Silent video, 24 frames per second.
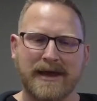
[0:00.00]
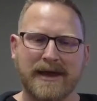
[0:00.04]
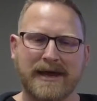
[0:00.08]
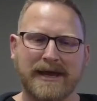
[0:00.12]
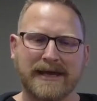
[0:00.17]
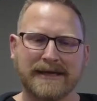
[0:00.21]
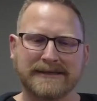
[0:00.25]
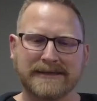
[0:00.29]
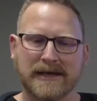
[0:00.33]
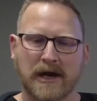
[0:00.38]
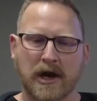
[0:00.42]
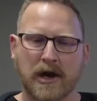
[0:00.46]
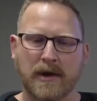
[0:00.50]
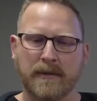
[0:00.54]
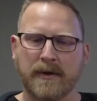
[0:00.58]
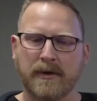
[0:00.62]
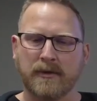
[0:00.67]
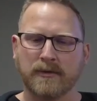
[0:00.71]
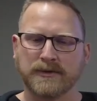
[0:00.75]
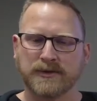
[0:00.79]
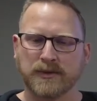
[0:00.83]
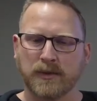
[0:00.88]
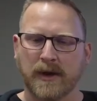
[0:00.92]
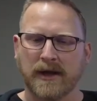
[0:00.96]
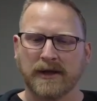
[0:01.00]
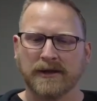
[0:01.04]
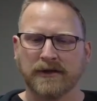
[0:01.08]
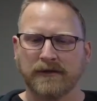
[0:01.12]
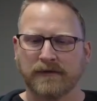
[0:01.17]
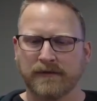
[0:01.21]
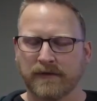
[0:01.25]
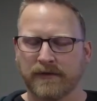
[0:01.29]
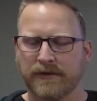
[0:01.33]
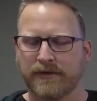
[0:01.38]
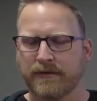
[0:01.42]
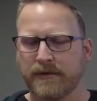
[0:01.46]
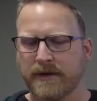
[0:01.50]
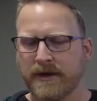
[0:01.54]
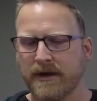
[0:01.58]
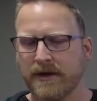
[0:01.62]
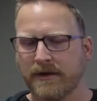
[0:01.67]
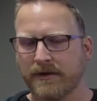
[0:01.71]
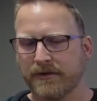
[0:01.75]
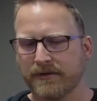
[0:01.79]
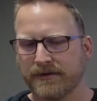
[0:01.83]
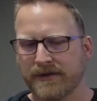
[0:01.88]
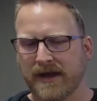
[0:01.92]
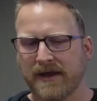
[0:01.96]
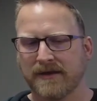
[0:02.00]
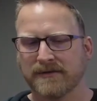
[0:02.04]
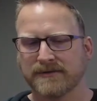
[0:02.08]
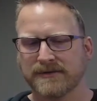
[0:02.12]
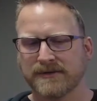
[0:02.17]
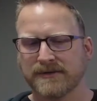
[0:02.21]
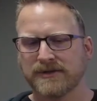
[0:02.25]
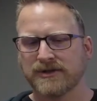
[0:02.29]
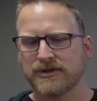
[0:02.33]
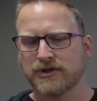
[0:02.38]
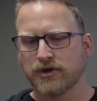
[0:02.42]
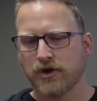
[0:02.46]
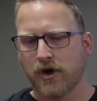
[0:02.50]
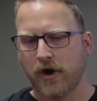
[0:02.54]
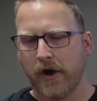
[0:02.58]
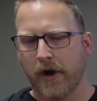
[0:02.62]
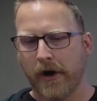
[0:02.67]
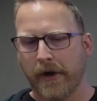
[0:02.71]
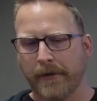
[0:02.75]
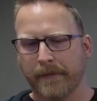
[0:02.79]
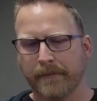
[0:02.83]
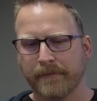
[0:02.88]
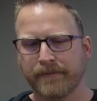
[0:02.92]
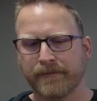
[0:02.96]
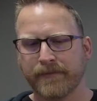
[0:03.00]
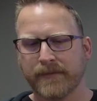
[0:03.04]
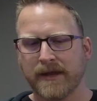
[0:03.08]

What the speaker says: his army was well over 300,000 strong.